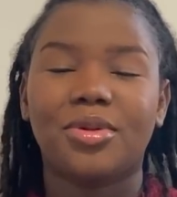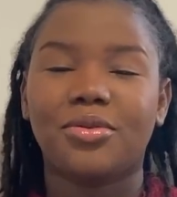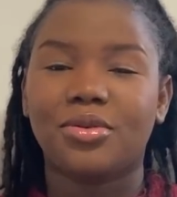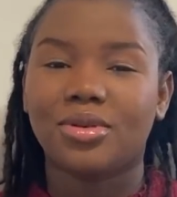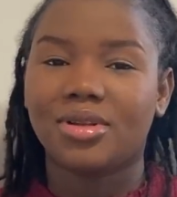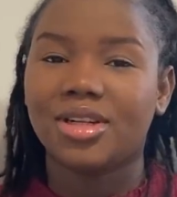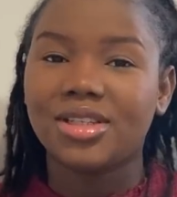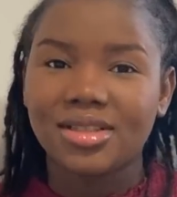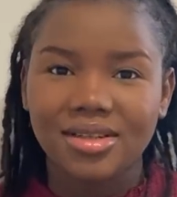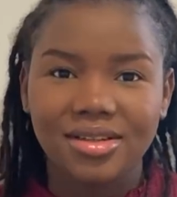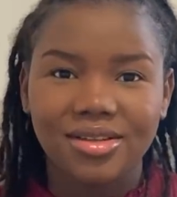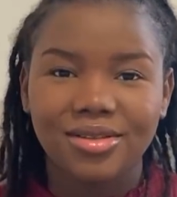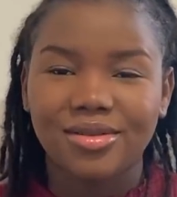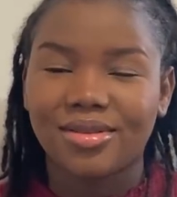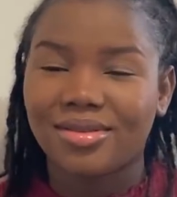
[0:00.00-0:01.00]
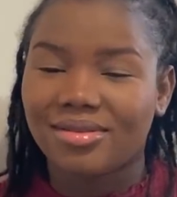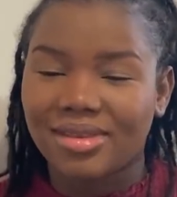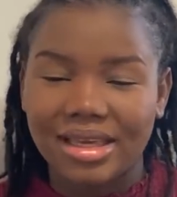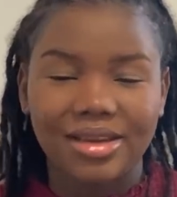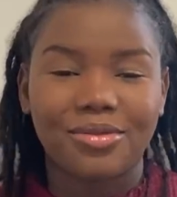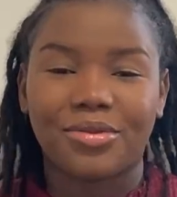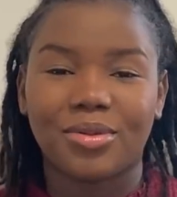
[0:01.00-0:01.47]
If you learned
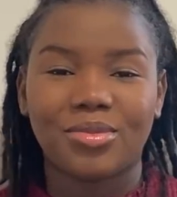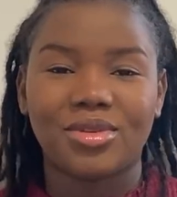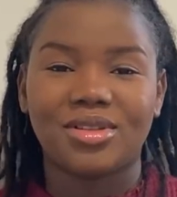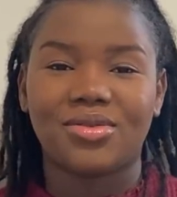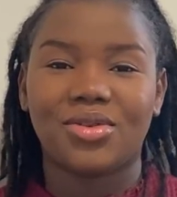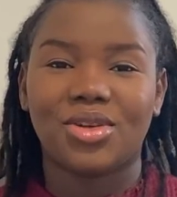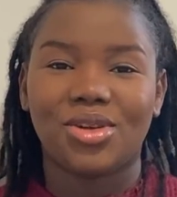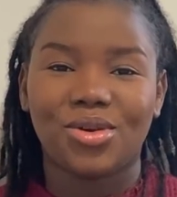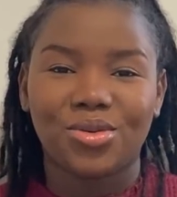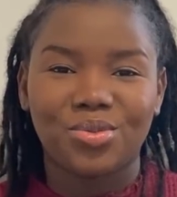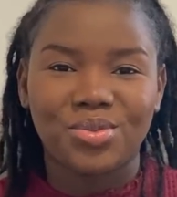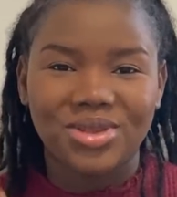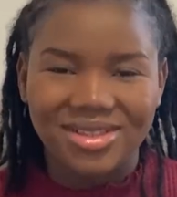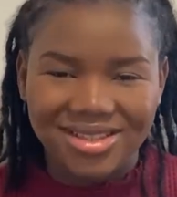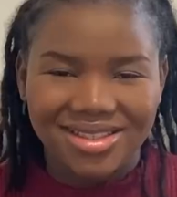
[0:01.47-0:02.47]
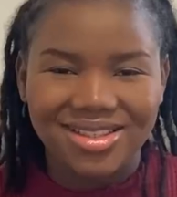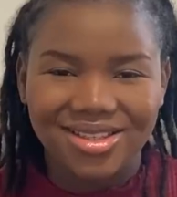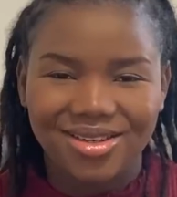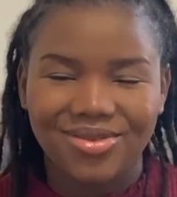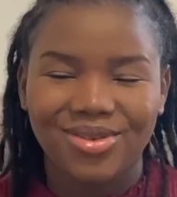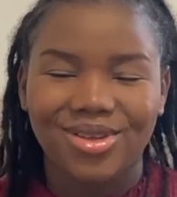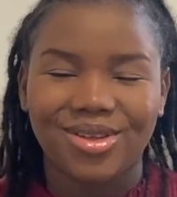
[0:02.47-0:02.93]
anything from this video, please give
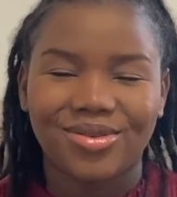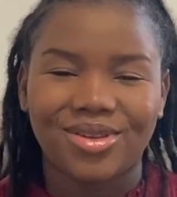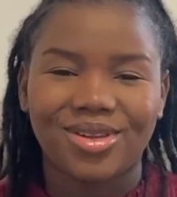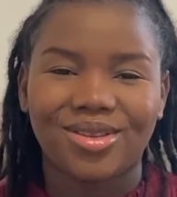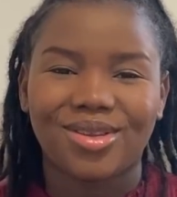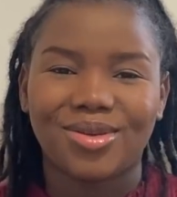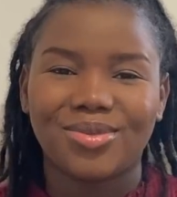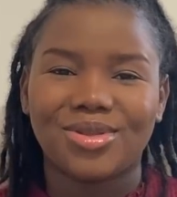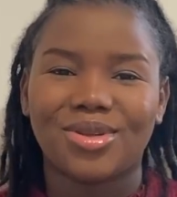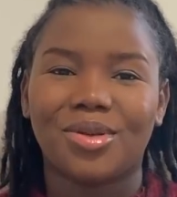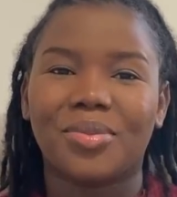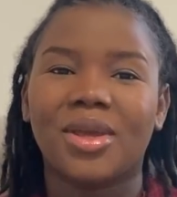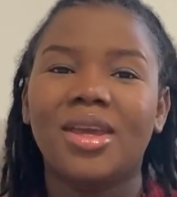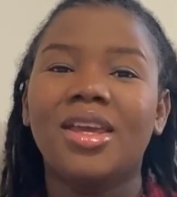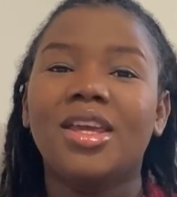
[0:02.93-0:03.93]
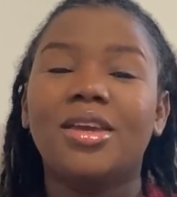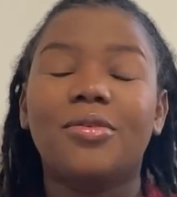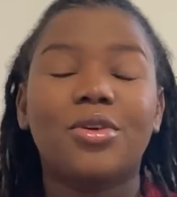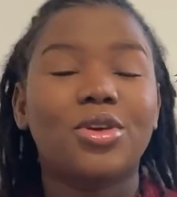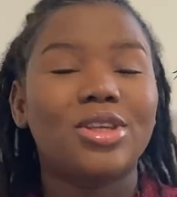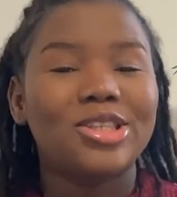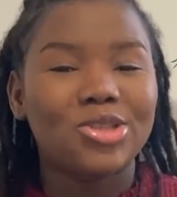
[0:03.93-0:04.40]
it a thumbs up. If
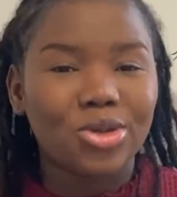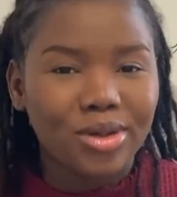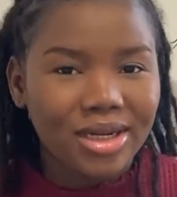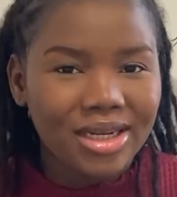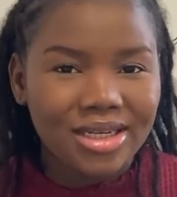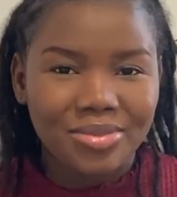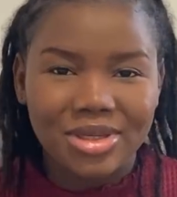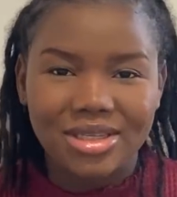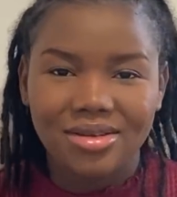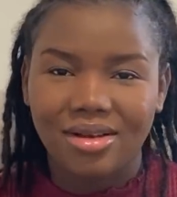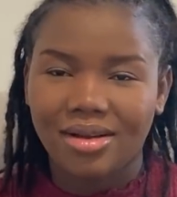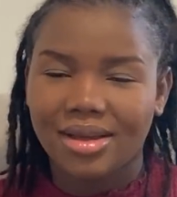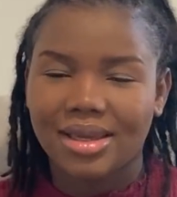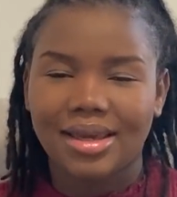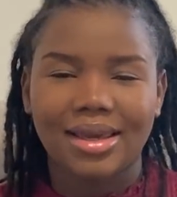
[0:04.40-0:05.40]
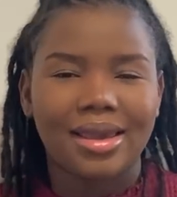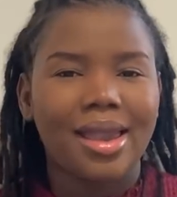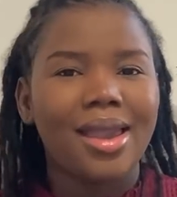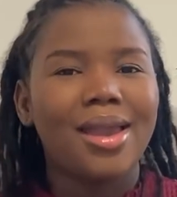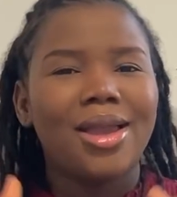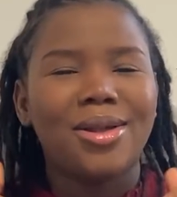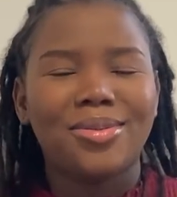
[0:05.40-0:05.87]
you enjoyed me talking,
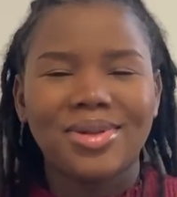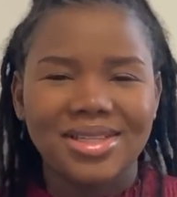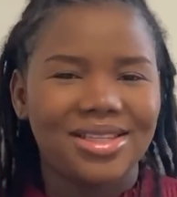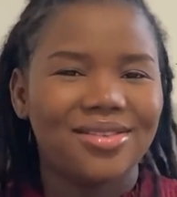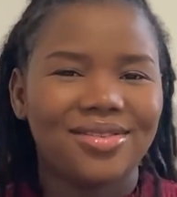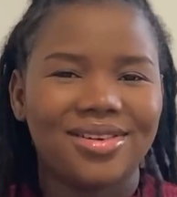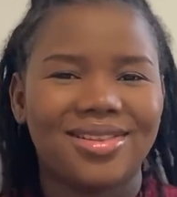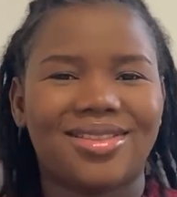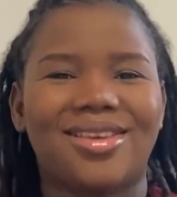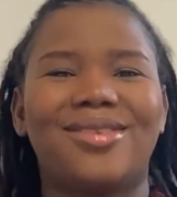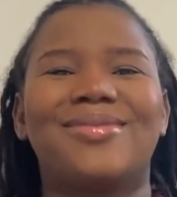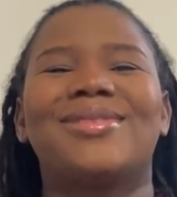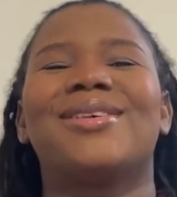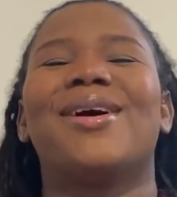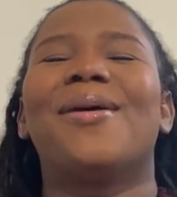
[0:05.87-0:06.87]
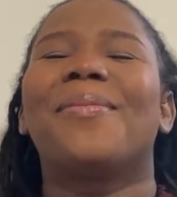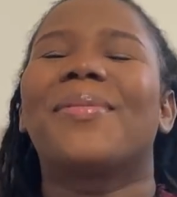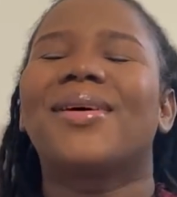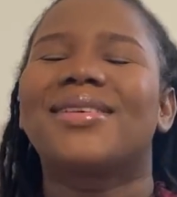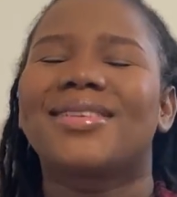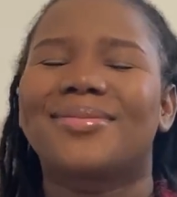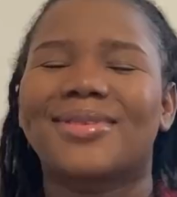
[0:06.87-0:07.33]
please give it a thumbs up.
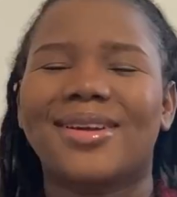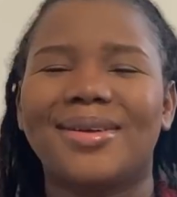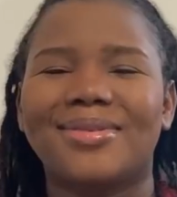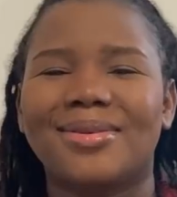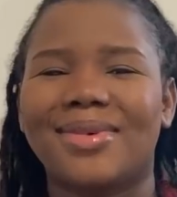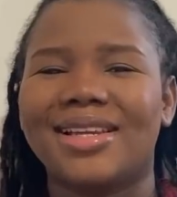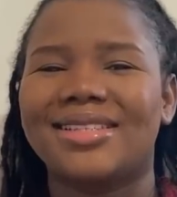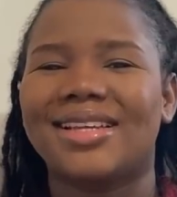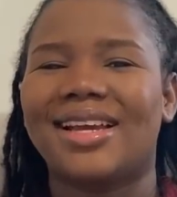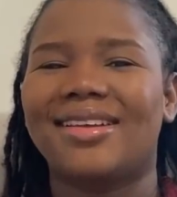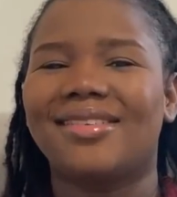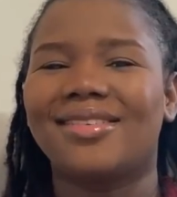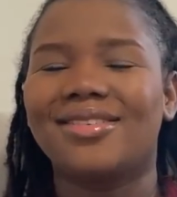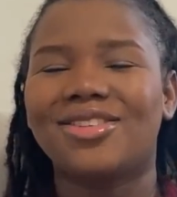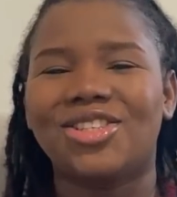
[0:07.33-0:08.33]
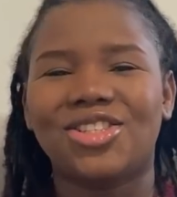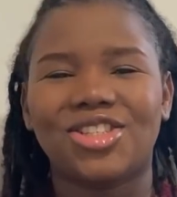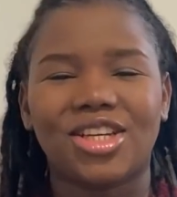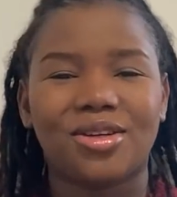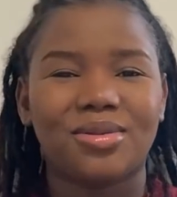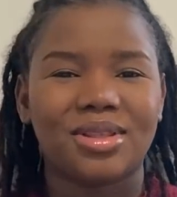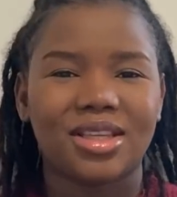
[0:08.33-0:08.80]
Subscribe to my channel.
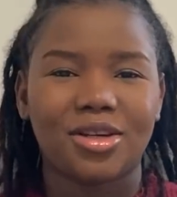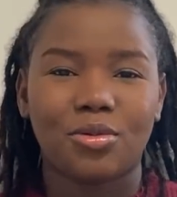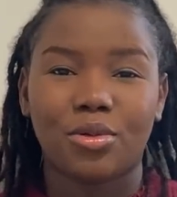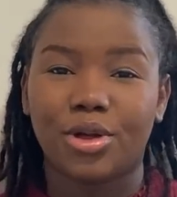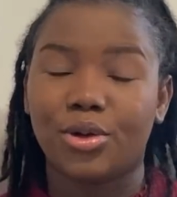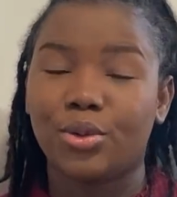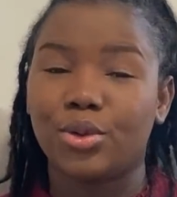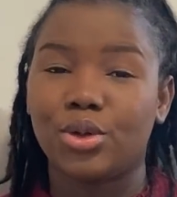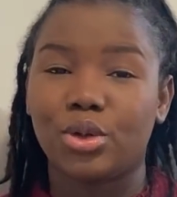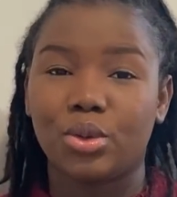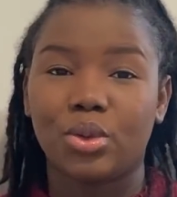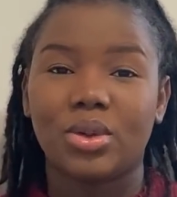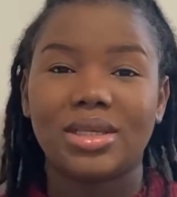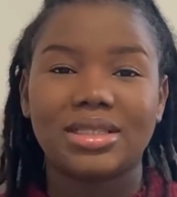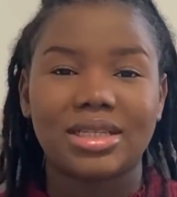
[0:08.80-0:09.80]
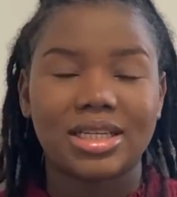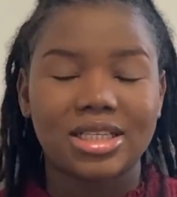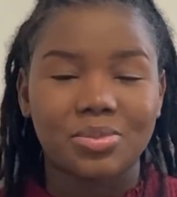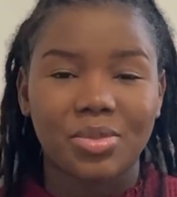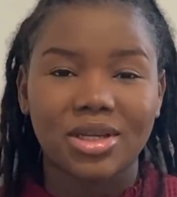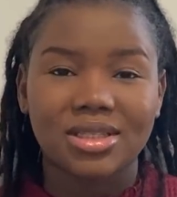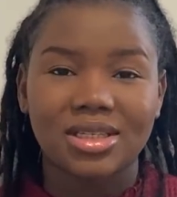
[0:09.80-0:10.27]
Share with anyone who you know is an
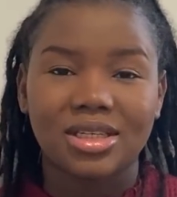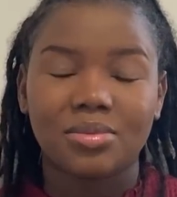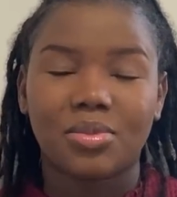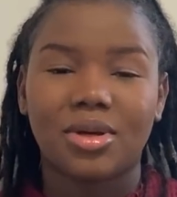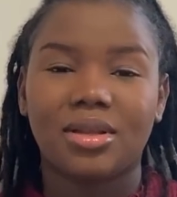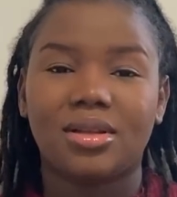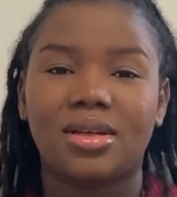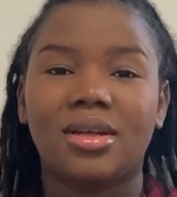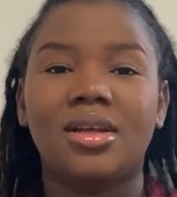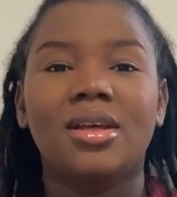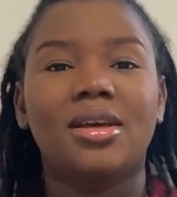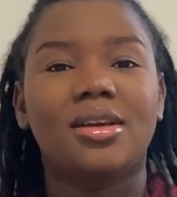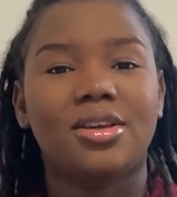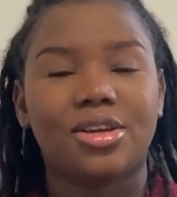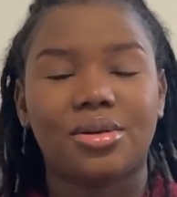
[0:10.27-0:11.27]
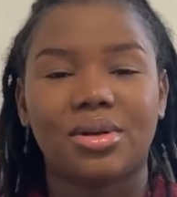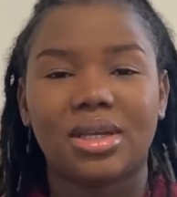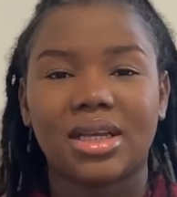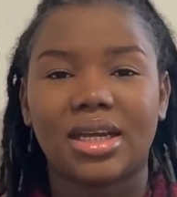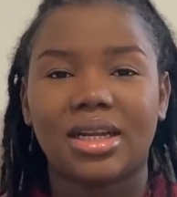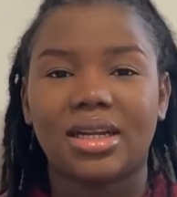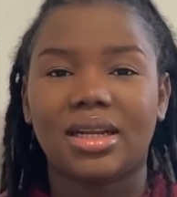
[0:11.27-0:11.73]
expectant mother here in
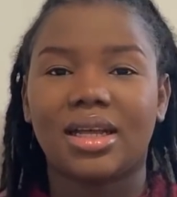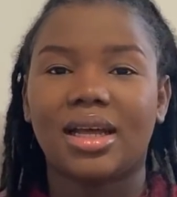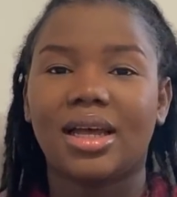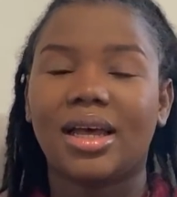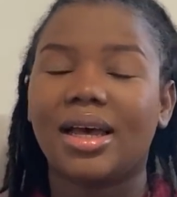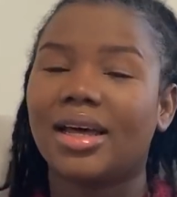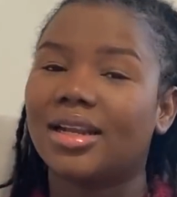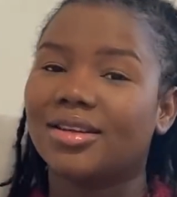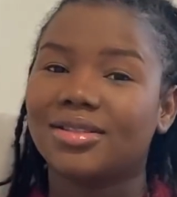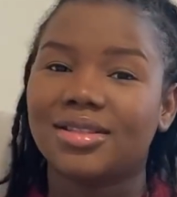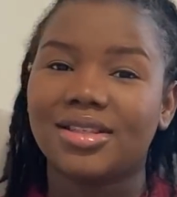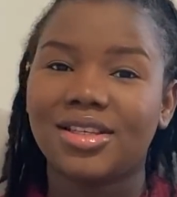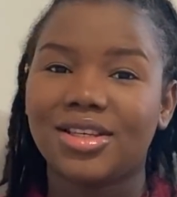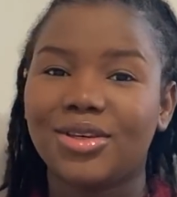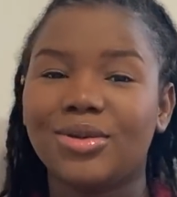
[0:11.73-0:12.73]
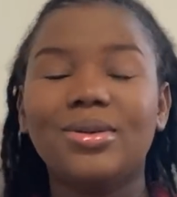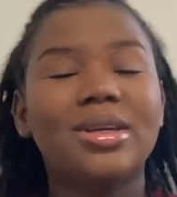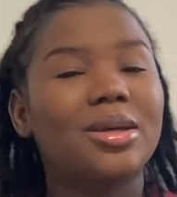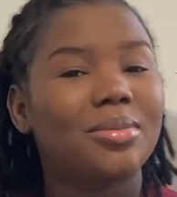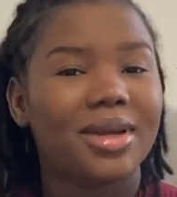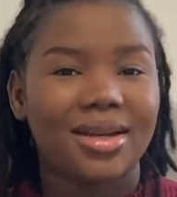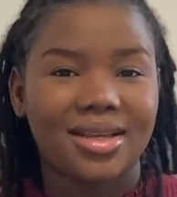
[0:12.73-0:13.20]
Canada. And I'll see you
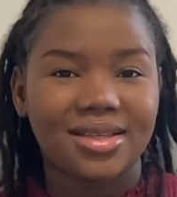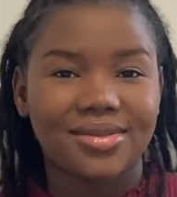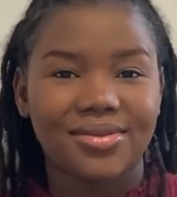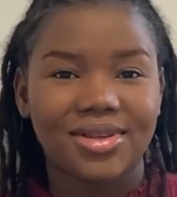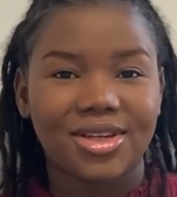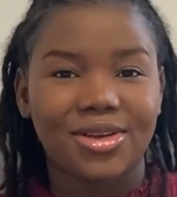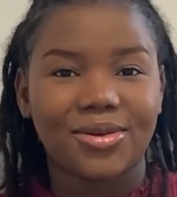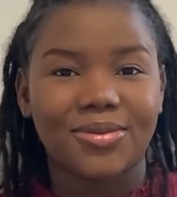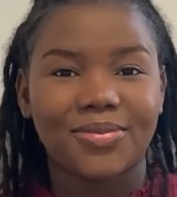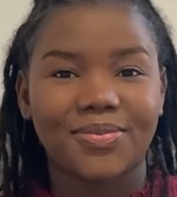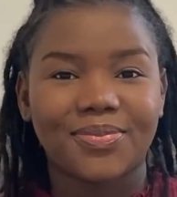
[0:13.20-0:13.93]
in my next video.